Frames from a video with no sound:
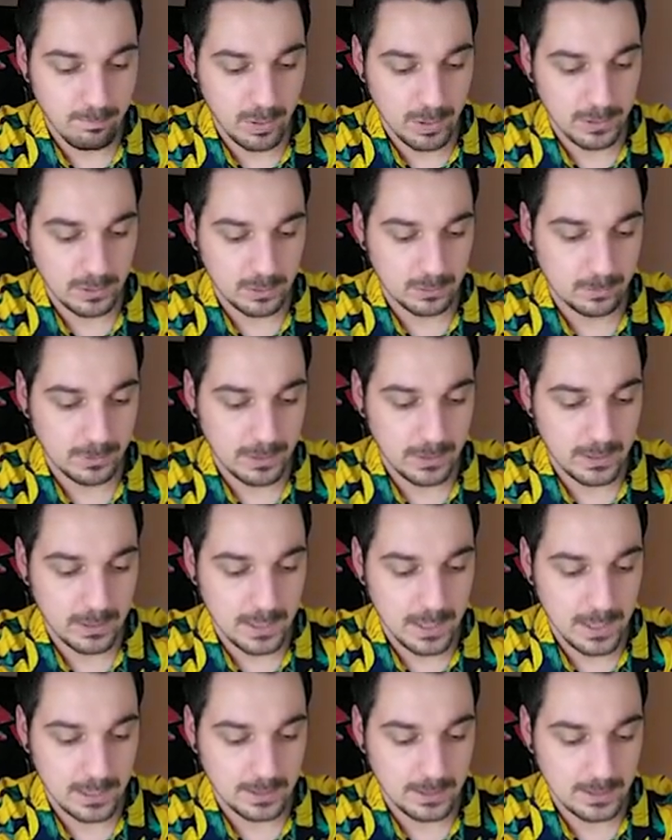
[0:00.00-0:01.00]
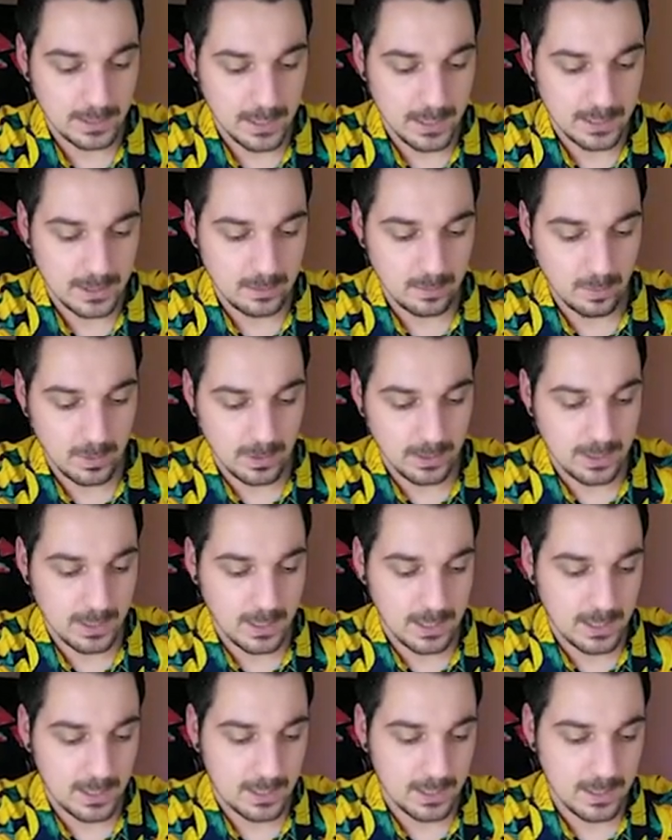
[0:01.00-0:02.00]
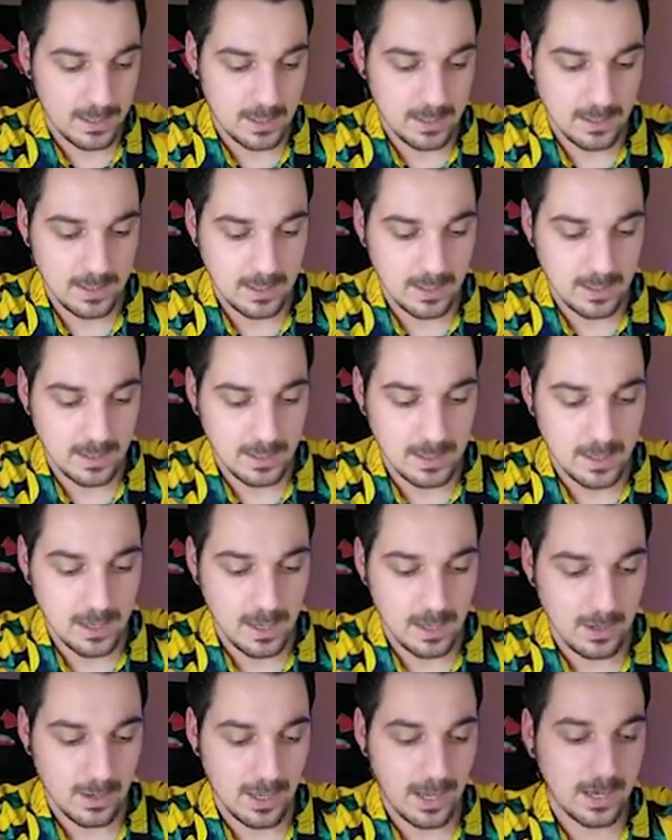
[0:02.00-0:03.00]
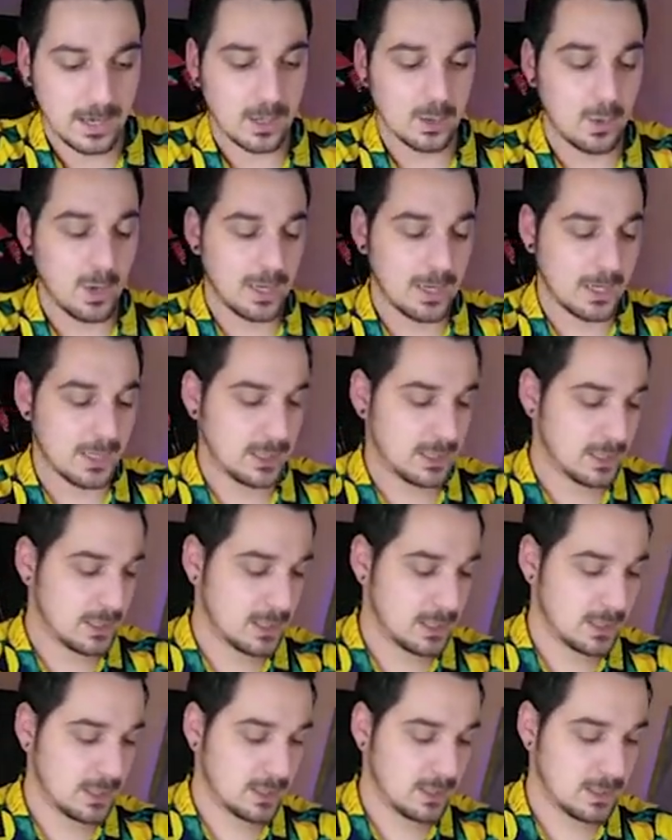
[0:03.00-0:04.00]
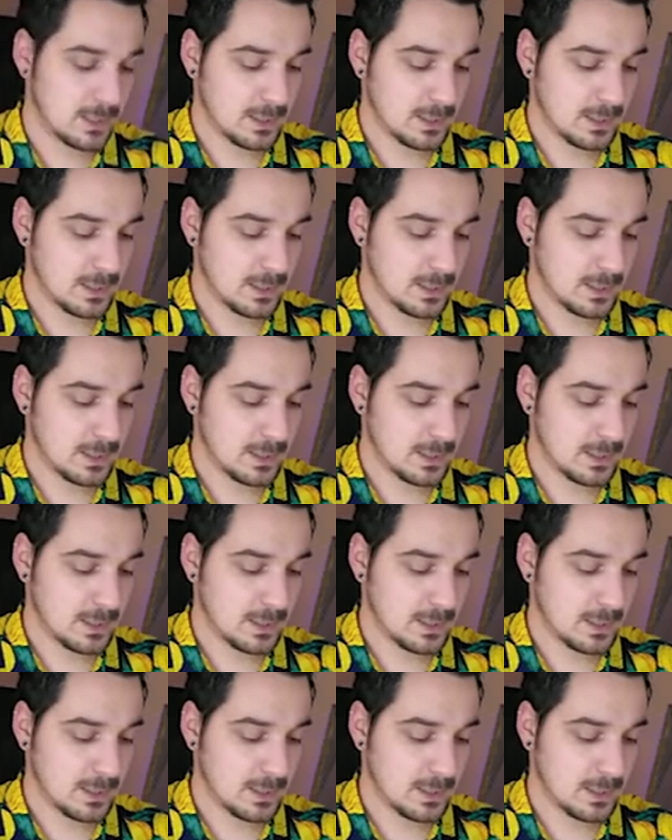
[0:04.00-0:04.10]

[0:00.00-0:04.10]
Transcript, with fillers: Bunnelby, and the last one, a Araquanid.